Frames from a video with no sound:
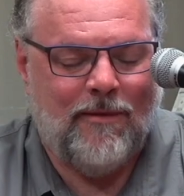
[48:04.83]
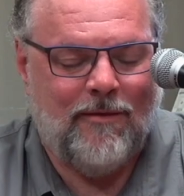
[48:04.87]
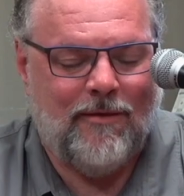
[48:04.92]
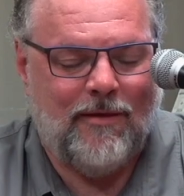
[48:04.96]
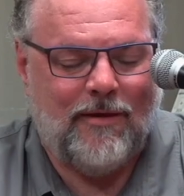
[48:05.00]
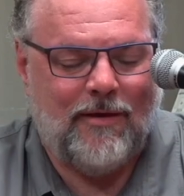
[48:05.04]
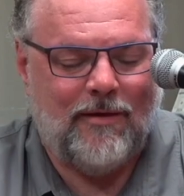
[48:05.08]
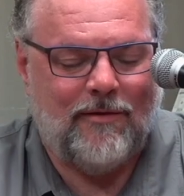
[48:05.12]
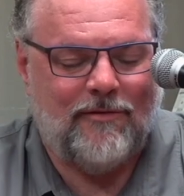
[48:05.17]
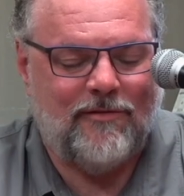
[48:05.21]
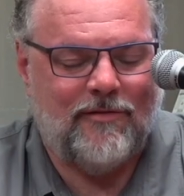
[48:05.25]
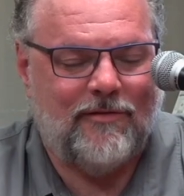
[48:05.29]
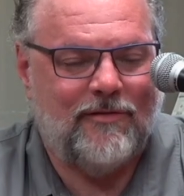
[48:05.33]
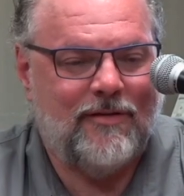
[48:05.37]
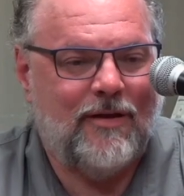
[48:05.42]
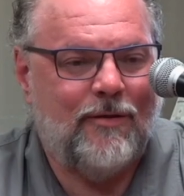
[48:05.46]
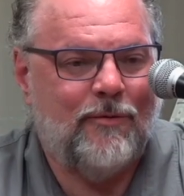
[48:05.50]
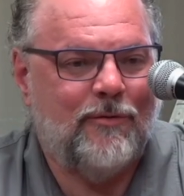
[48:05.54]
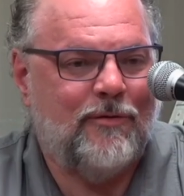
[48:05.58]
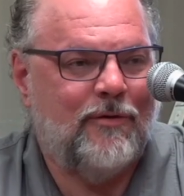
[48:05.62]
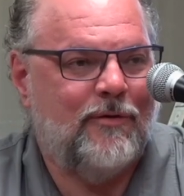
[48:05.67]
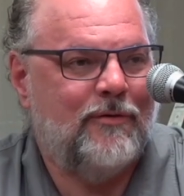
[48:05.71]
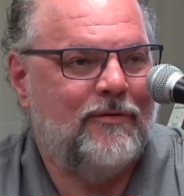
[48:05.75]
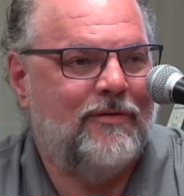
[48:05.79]
And she's
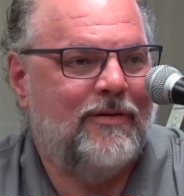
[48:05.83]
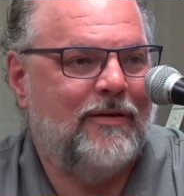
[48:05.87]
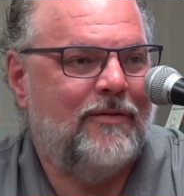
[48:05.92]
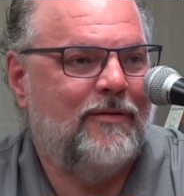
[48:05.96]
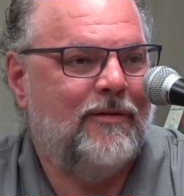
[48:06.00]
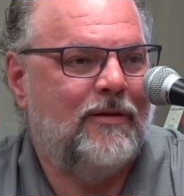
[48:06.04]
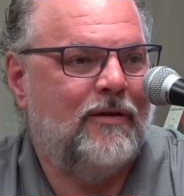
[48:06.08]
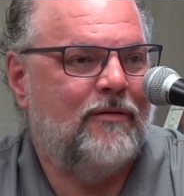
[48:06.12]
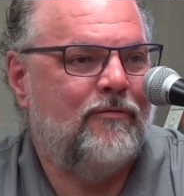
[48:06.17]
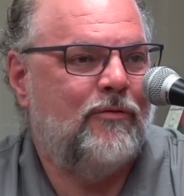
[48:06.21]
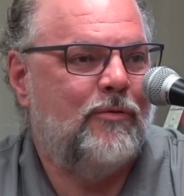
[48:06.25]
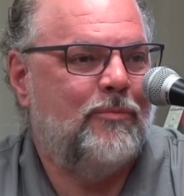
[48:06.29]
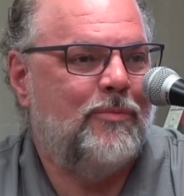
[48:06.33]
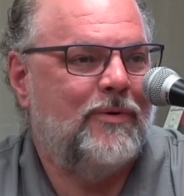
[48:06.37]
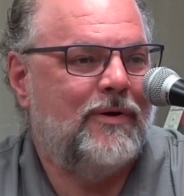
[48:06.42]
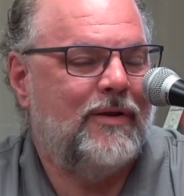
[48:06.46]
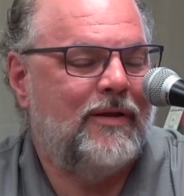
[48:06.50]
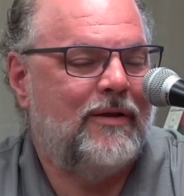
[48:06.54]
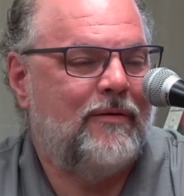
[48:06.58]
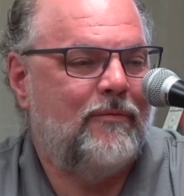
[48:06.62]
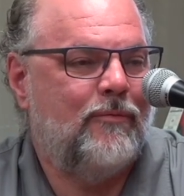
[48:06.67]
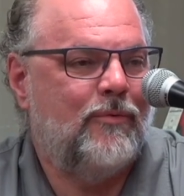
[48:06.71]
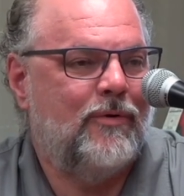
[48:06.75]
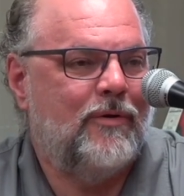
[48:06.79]
out there telling
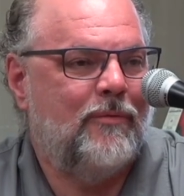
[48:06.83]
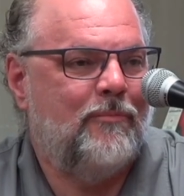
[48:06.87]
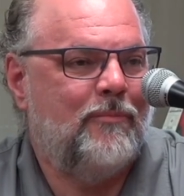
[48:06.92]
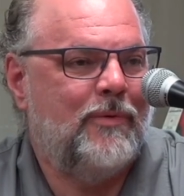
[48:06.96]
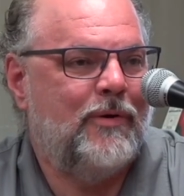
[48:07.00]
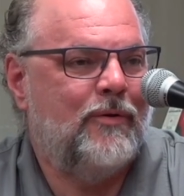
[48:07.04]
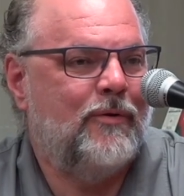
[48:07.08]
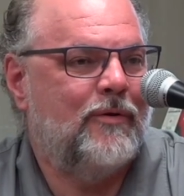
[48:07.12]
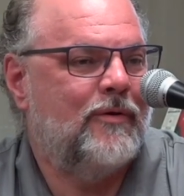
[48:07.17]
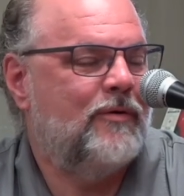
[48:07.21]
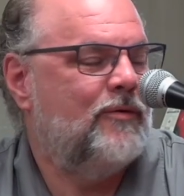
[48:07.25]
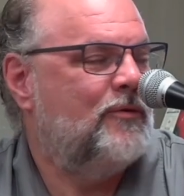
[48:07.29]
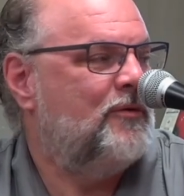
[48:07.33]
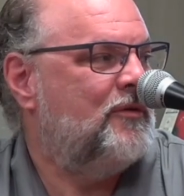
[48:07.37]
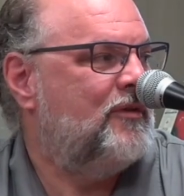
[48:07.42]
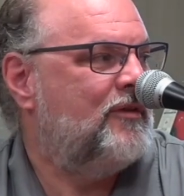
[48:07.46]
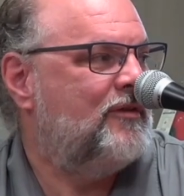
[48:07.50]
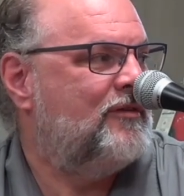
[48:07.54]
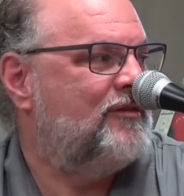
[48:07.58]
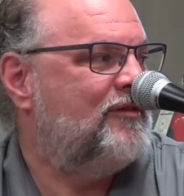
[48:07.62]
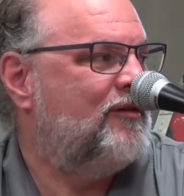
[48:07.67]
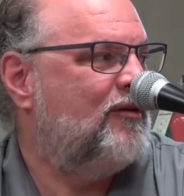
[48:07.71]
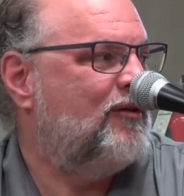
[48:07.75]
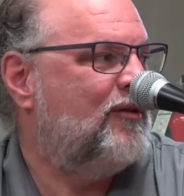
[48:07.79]
everybody what a miracle
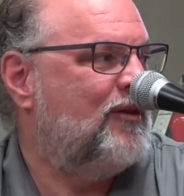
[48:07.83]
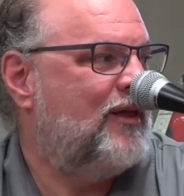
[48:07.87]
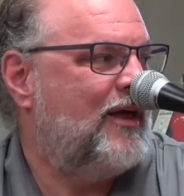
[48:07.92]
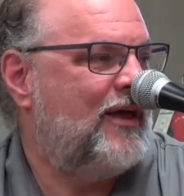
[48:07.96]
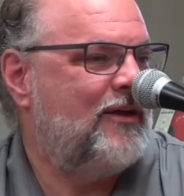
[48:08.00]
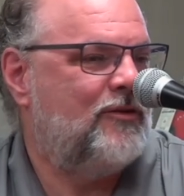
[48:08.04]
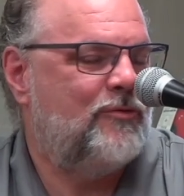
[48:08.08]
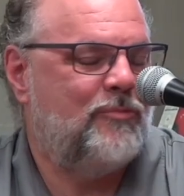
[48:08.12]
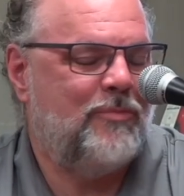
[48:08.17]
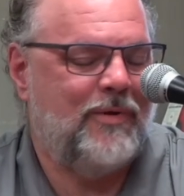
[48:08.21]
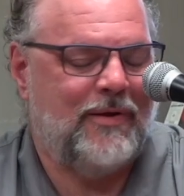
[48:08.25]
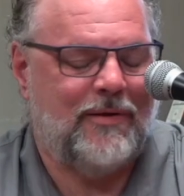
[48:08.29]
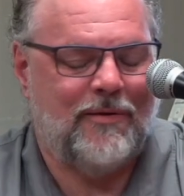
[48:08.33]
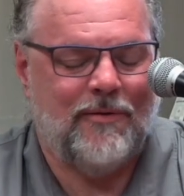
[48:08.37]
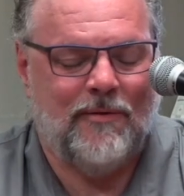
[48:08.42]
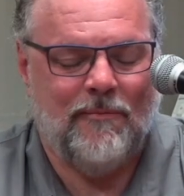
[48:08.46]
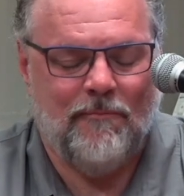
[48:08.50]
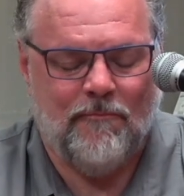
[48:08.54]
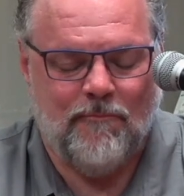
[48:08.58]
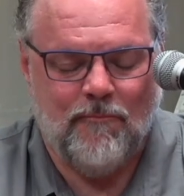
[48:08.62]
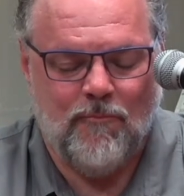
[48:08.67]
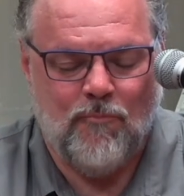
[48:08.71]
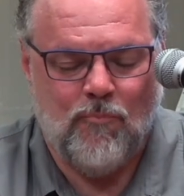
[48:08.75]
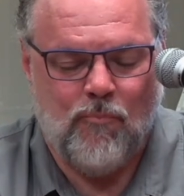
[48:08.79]
this all has been,
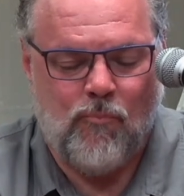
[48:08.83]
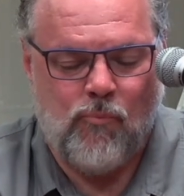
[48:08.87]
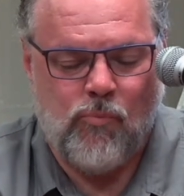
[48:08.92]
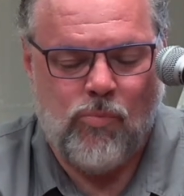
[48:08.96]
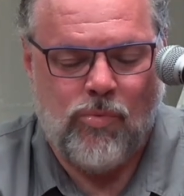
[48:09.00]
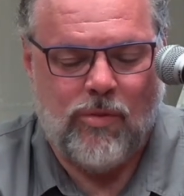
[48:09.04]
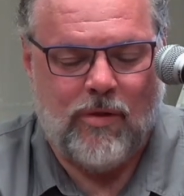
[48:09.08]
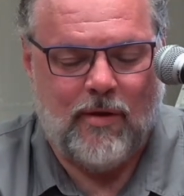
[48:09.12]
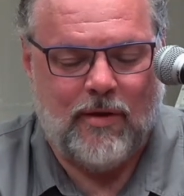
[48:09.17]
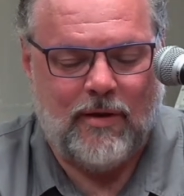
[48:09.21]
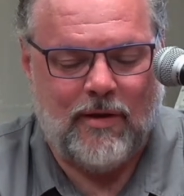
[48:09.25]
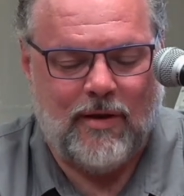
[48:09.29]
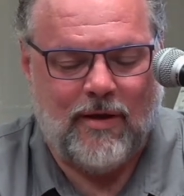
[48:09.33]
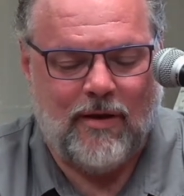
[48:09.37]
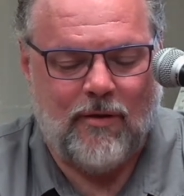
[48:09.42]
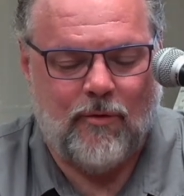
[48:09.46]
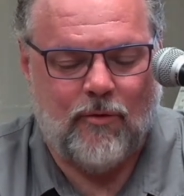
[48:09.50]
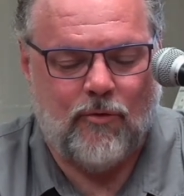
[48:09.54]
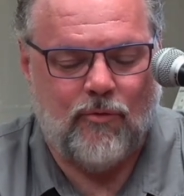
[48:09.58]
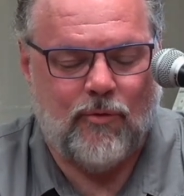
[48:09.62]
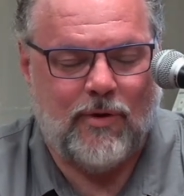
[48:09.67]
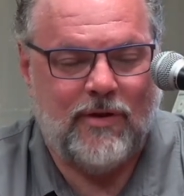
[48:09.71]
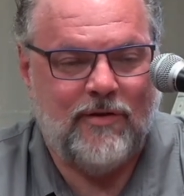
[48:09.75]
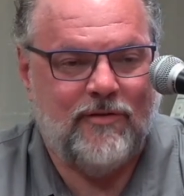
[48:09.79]
and how
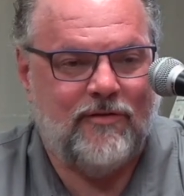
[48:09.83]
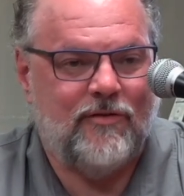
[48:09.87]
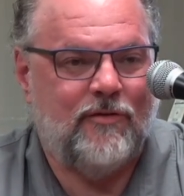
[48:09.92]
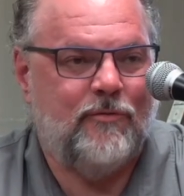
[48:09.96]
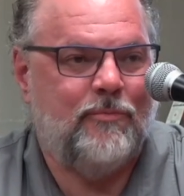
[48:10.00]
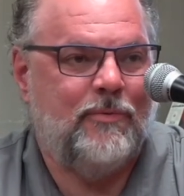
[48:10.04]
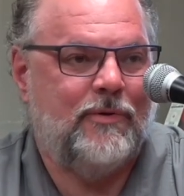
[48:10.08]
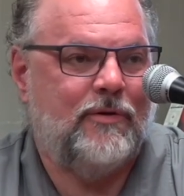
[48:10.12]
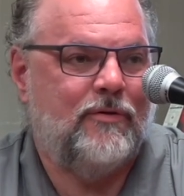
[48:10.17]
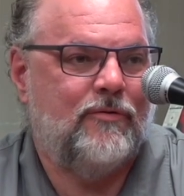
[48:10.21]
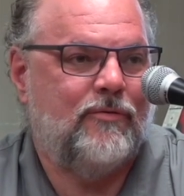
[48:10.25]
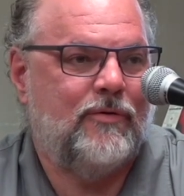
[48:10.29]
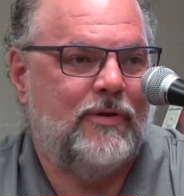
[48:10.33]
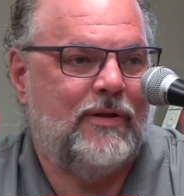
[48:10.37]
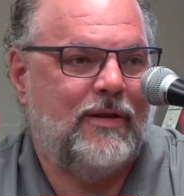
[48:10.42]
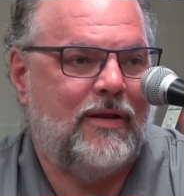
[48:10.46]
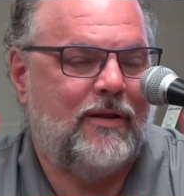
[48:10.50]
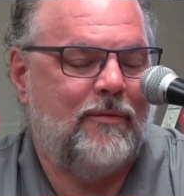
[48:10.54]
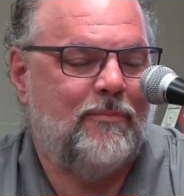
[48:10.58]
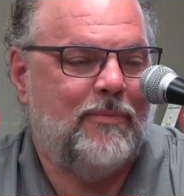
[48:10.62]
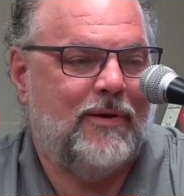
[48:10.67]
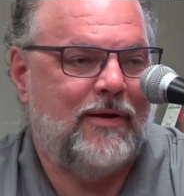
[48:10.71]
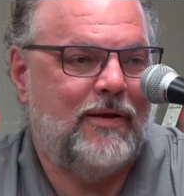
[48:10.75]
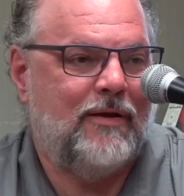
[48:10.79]
great she's been
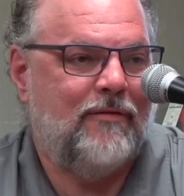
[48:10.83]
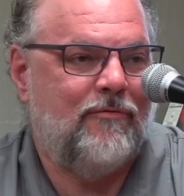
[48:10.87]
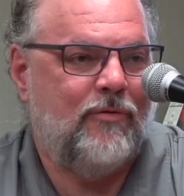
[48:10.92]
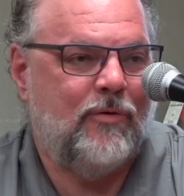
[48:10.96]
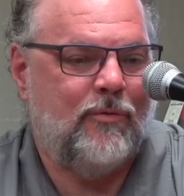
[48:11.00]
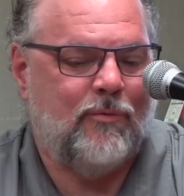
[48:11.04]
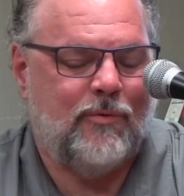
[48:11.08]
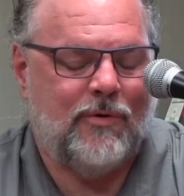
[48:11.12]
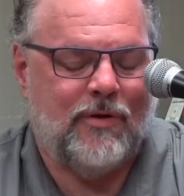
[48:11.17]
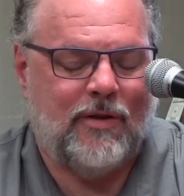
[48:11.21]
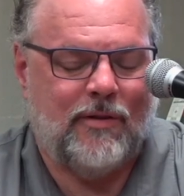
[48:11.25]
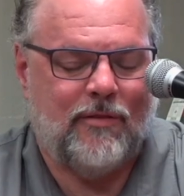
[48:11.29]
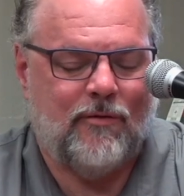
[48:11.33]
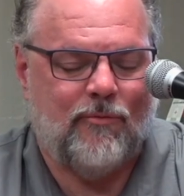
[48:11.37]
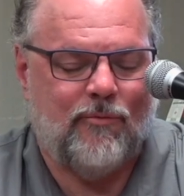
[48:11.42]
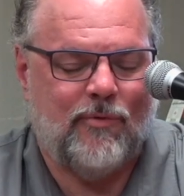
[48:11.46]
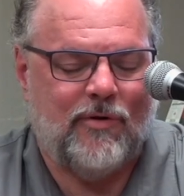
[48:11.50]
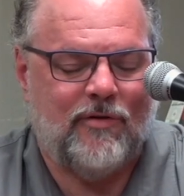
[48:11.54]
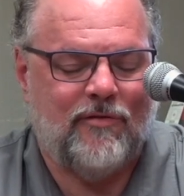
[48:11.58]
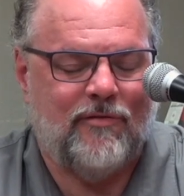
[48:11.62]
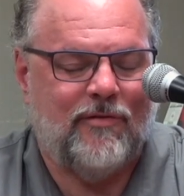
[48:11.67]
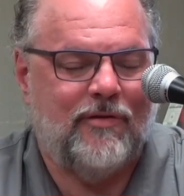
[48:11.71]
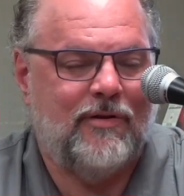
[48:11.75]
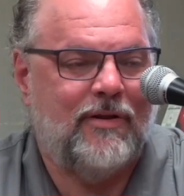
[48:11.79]
treated by everyone at the
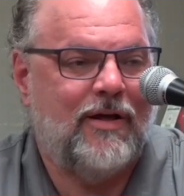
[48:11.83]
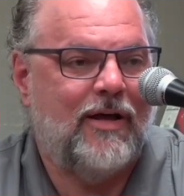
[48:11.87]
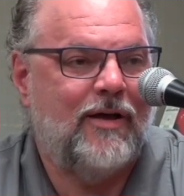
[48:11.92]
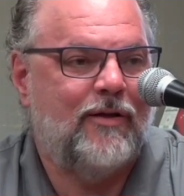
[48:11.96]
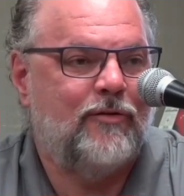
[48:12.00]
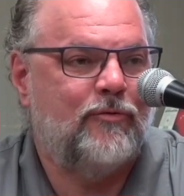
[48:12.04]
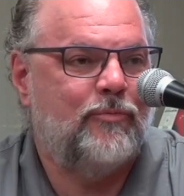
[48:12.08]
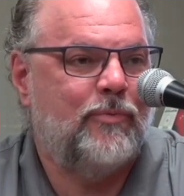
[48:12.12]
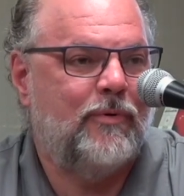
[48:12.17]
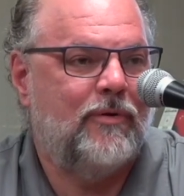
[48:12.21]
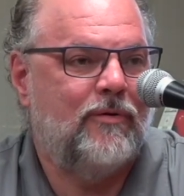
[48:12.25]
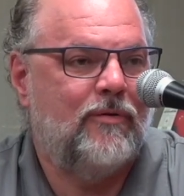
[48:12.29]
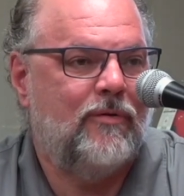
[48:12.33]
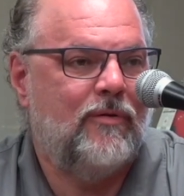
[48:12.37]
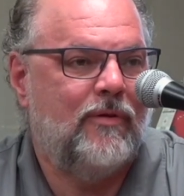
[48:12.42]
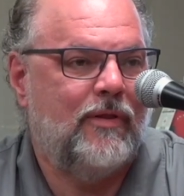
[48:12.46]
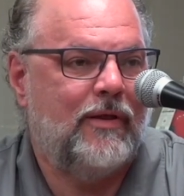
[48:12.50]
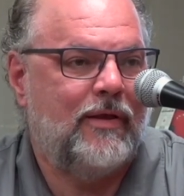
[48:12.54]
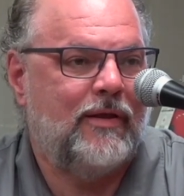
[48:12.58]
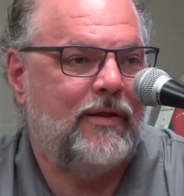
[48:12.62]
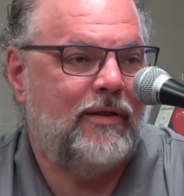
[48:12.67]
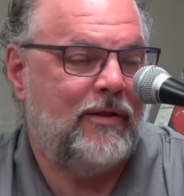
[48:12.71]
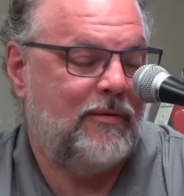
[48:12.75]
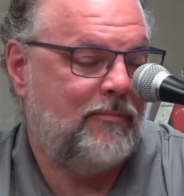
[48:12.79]
Richland Hospital
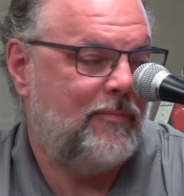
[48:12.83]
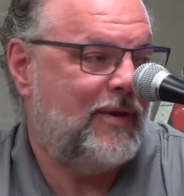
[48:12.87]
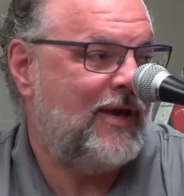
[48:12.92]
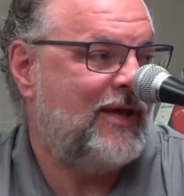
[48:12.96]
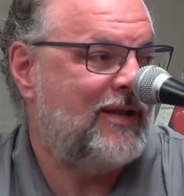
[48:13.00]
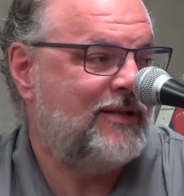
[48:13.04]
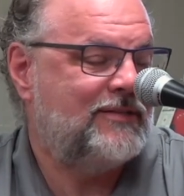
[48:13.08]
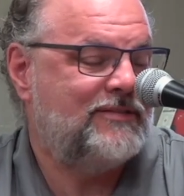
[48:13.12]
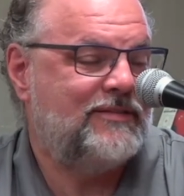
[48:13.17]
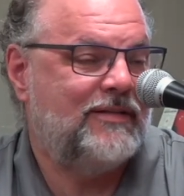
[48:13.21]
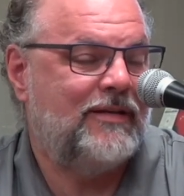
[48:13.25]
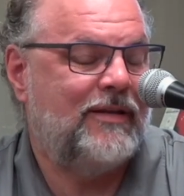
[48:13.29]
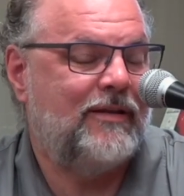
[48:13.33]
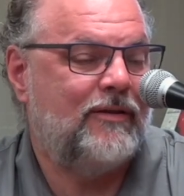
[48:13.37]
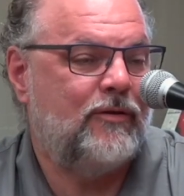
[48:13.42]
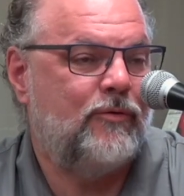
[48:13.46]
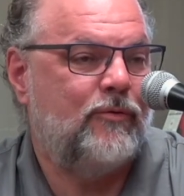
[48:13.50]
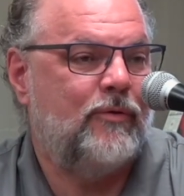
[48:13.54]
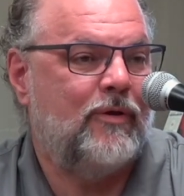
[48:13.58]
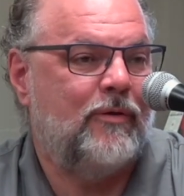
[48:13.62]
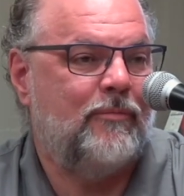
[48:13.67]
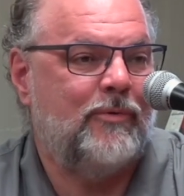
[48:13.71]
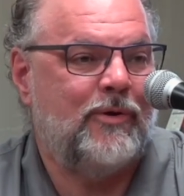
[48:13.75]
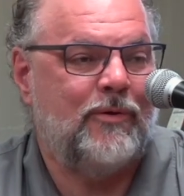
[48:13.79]
and in Madison at
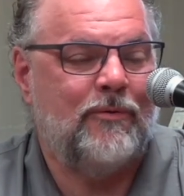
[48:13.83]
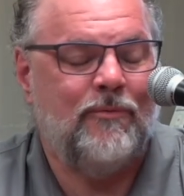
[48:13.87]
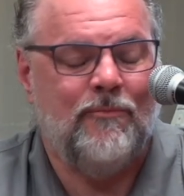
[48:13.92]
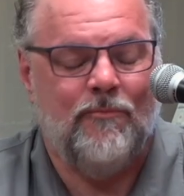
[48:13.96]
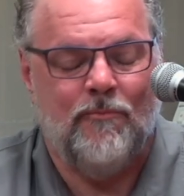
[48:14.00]
UW.